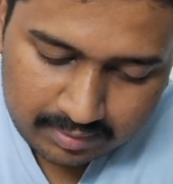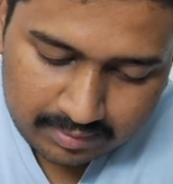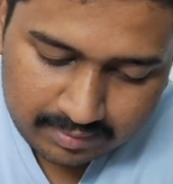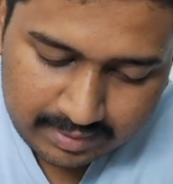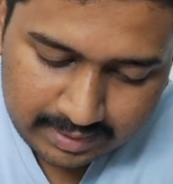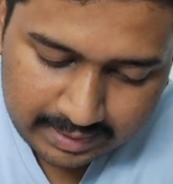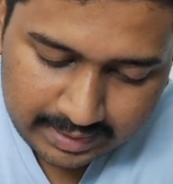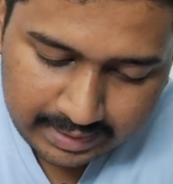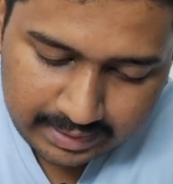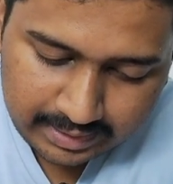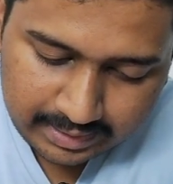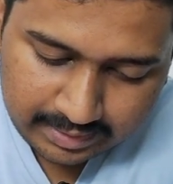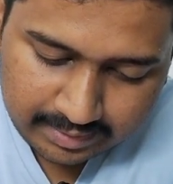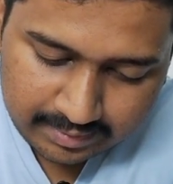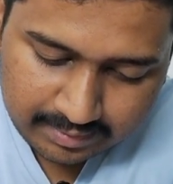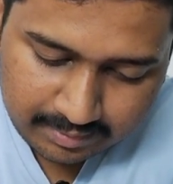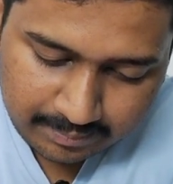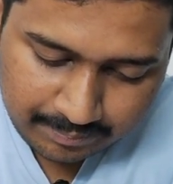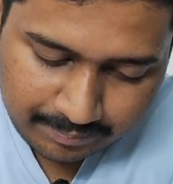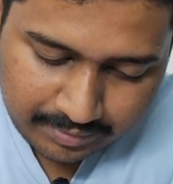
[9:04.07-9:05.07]
Second
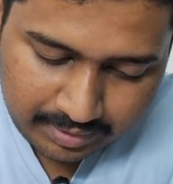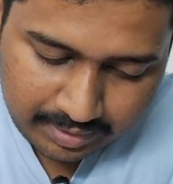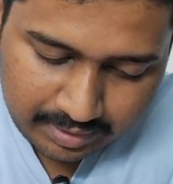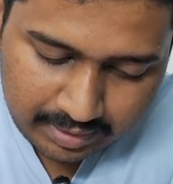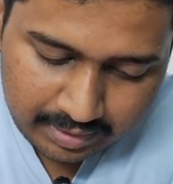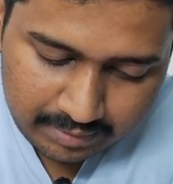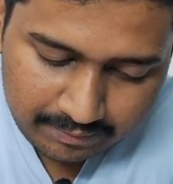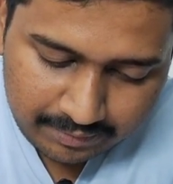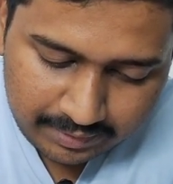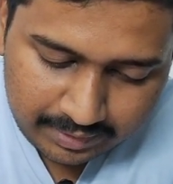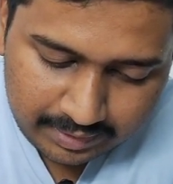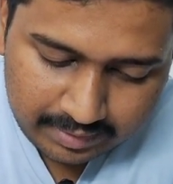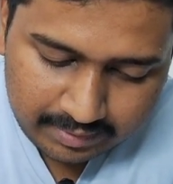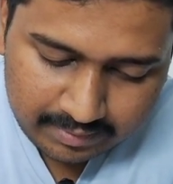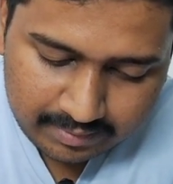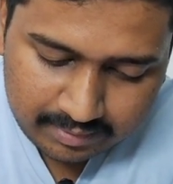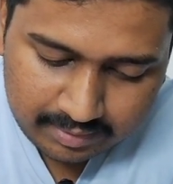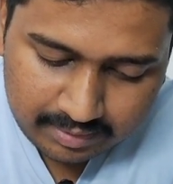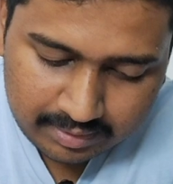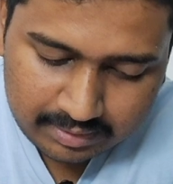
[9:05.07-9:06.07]
is, if it
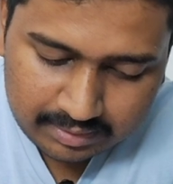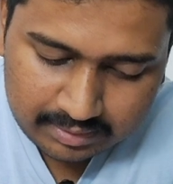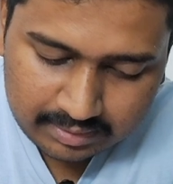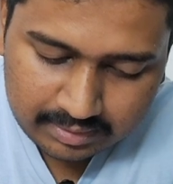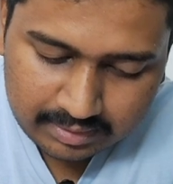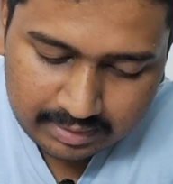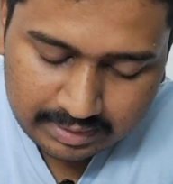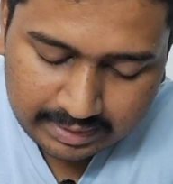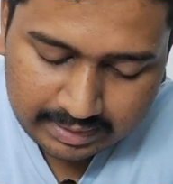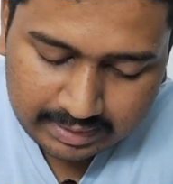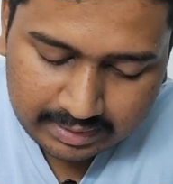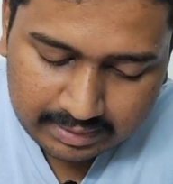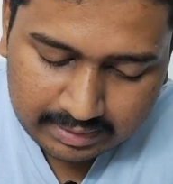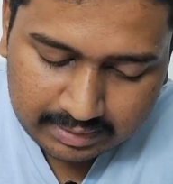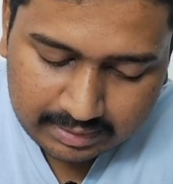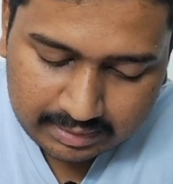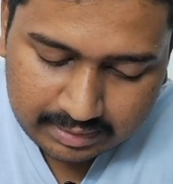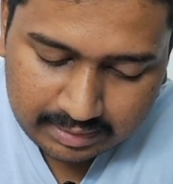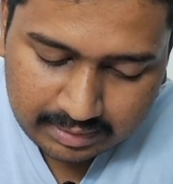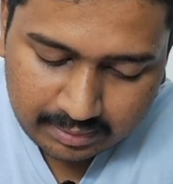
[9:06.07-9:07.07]
is
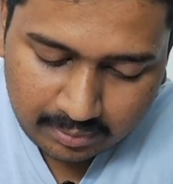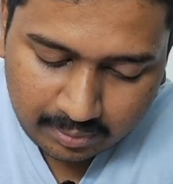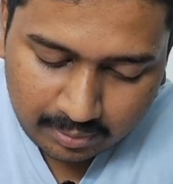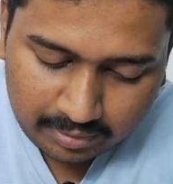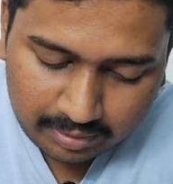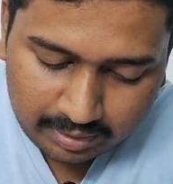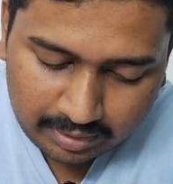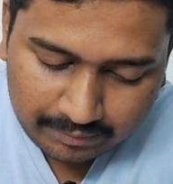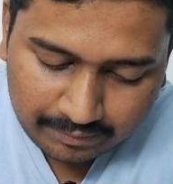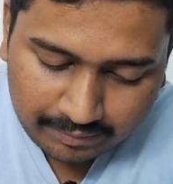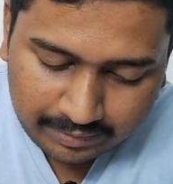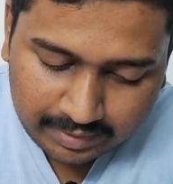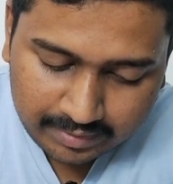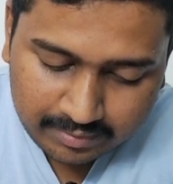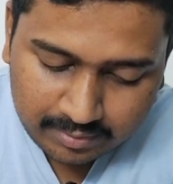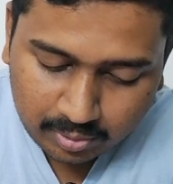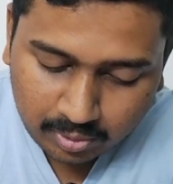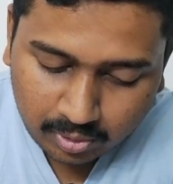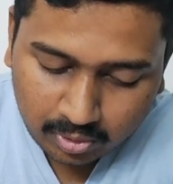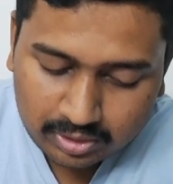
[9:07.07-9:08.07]
or if it
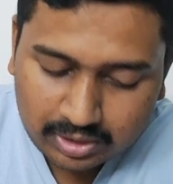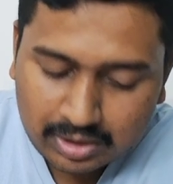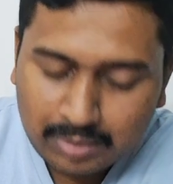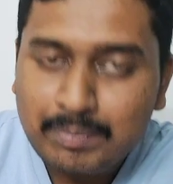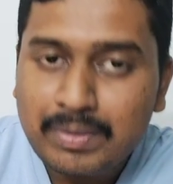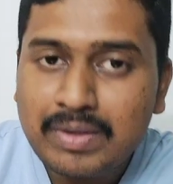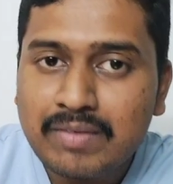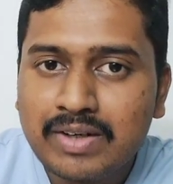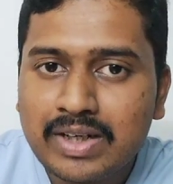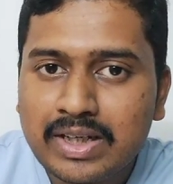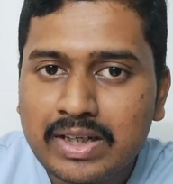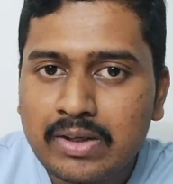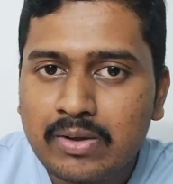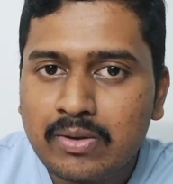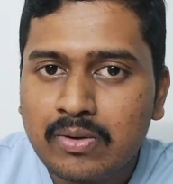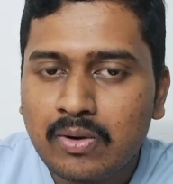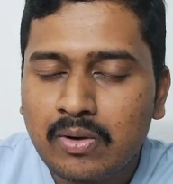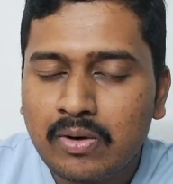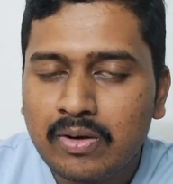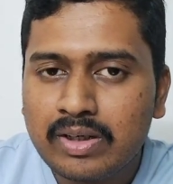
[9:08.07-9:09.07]
is not a
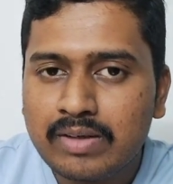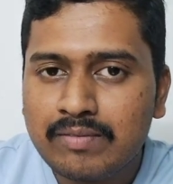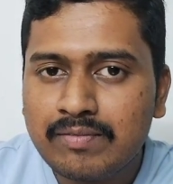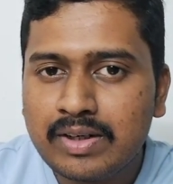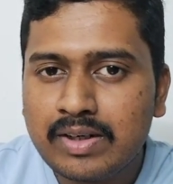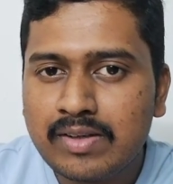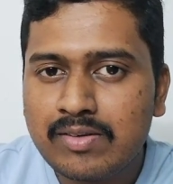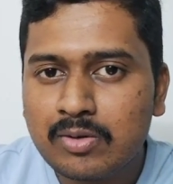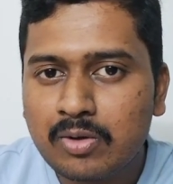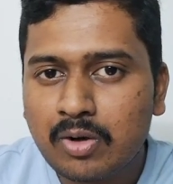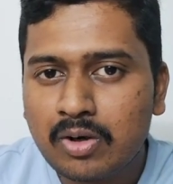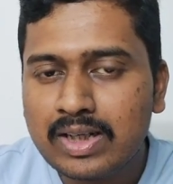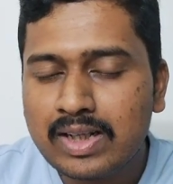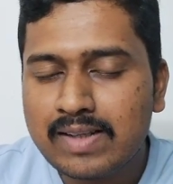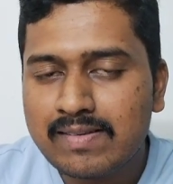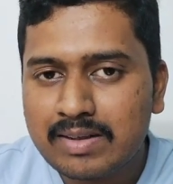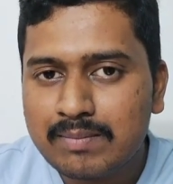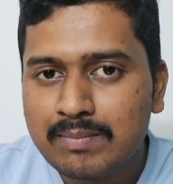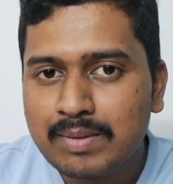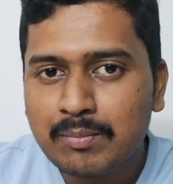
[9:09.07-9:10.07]
PYQ, or if it is not
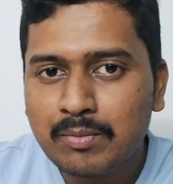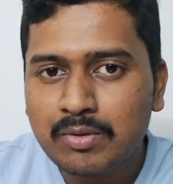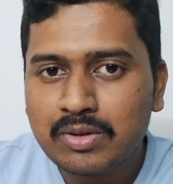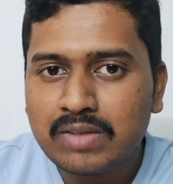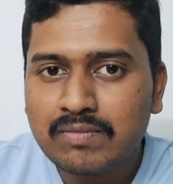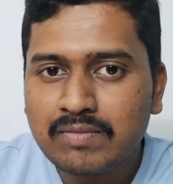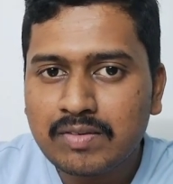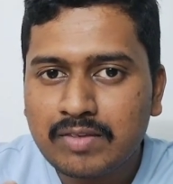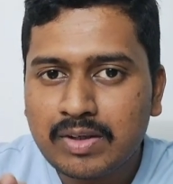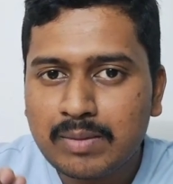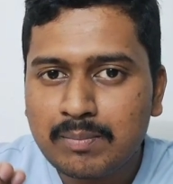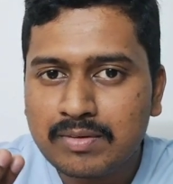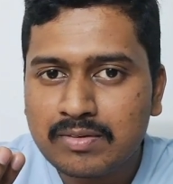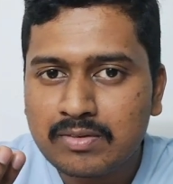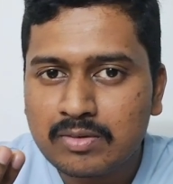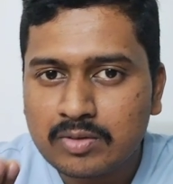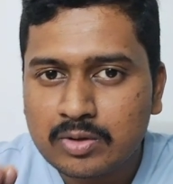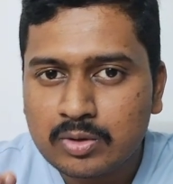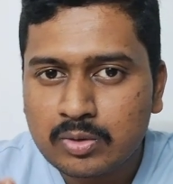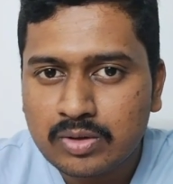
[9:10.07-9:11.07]
answered by more than
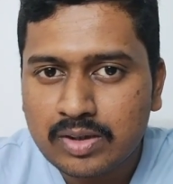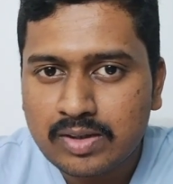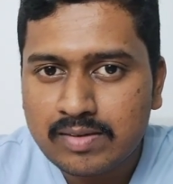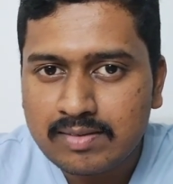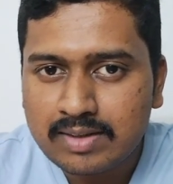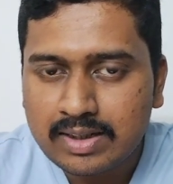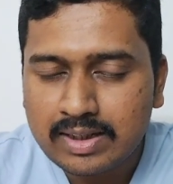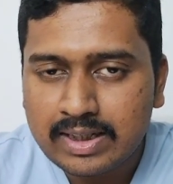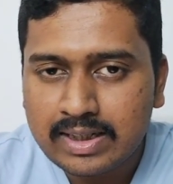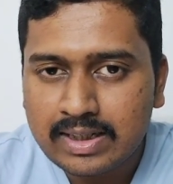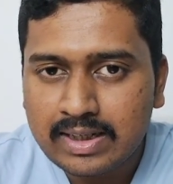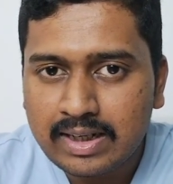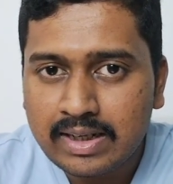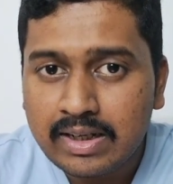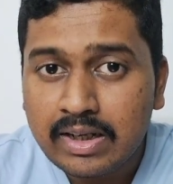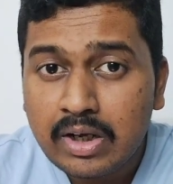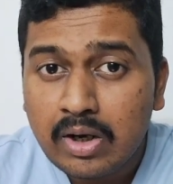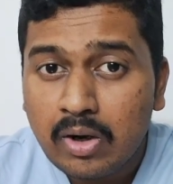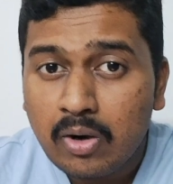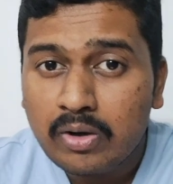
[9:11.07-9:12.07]
50% of the students
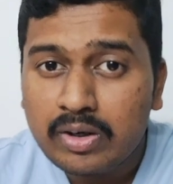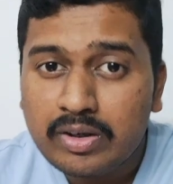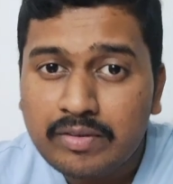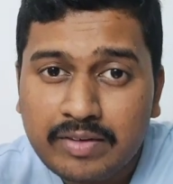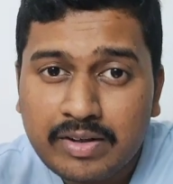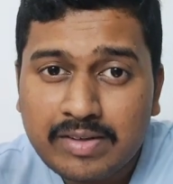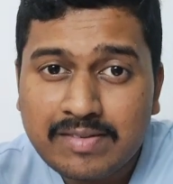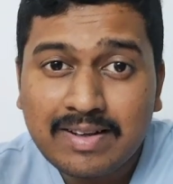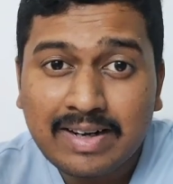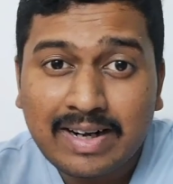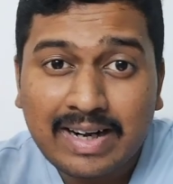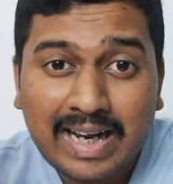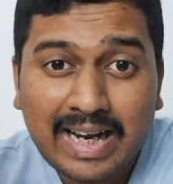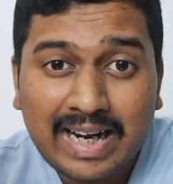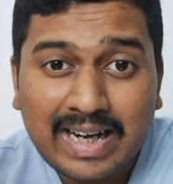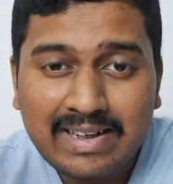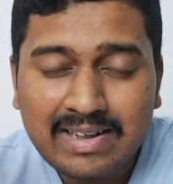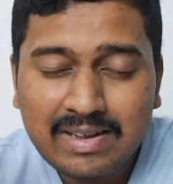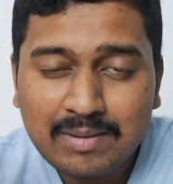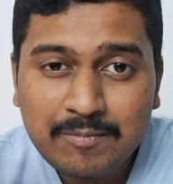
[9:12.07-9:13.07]
correctly, or if it is a
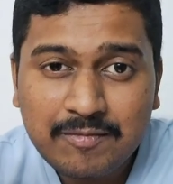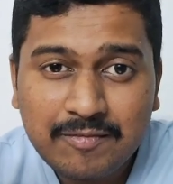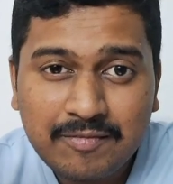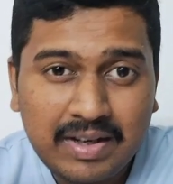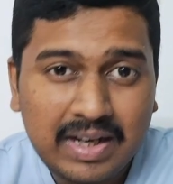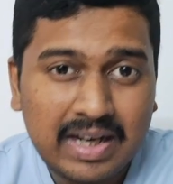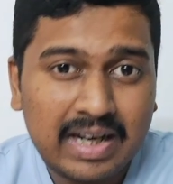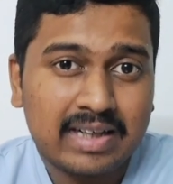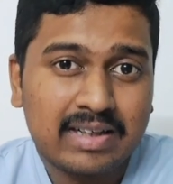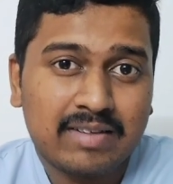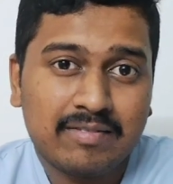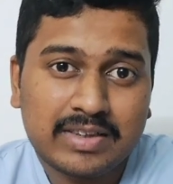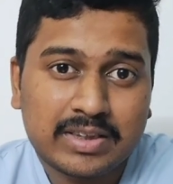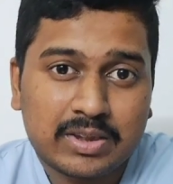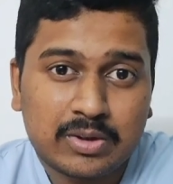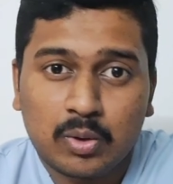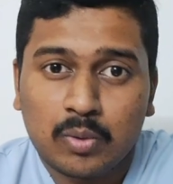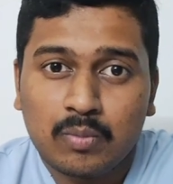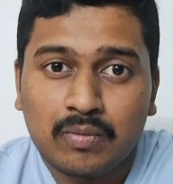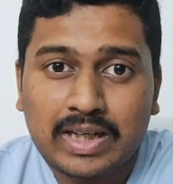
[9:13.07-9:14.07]
random fact
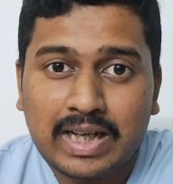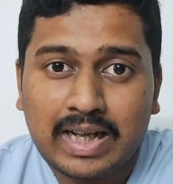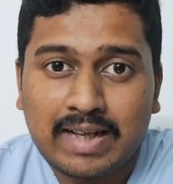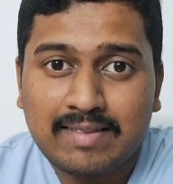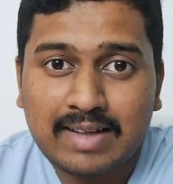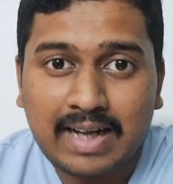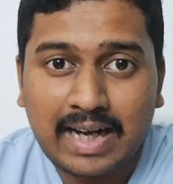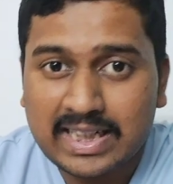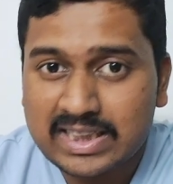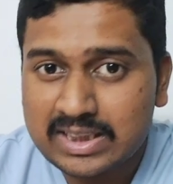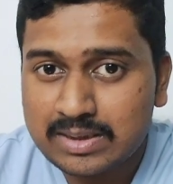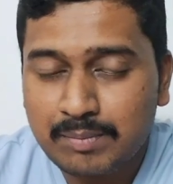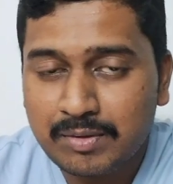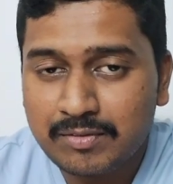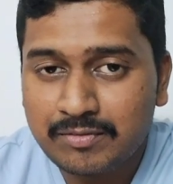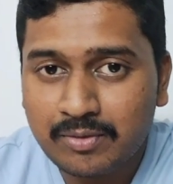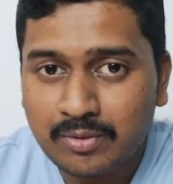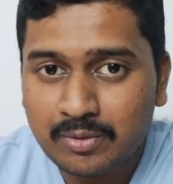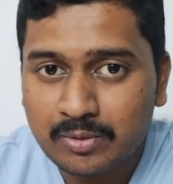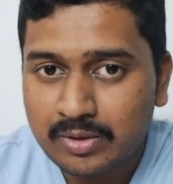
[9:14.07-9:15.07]
which no one has asked
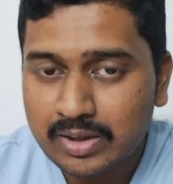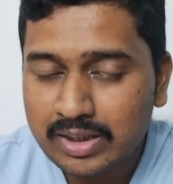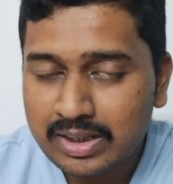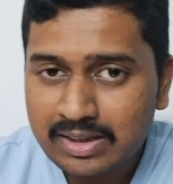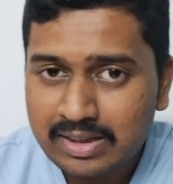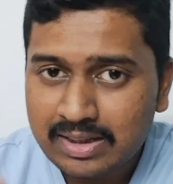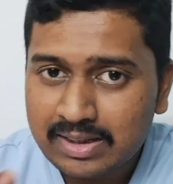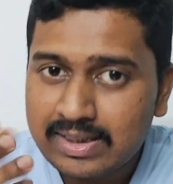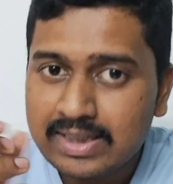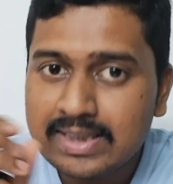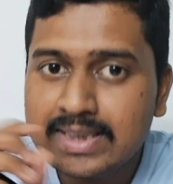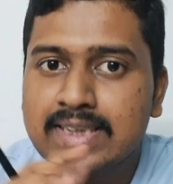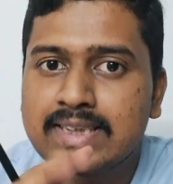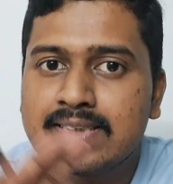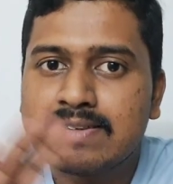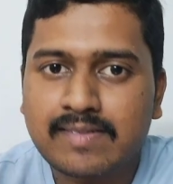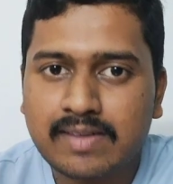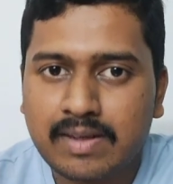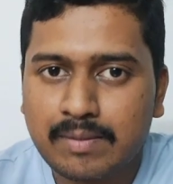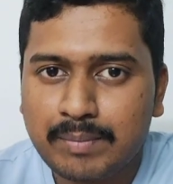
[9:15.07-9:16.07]
before, okay, then
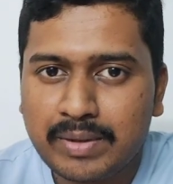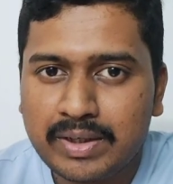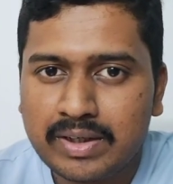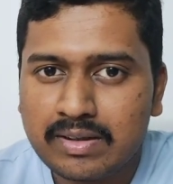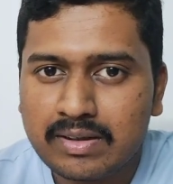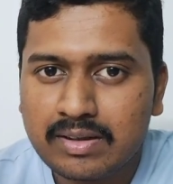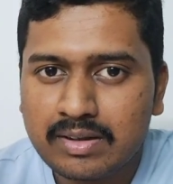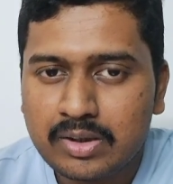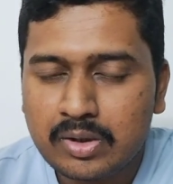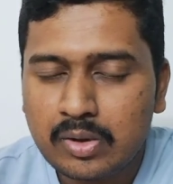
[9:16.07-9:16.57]
just skip it.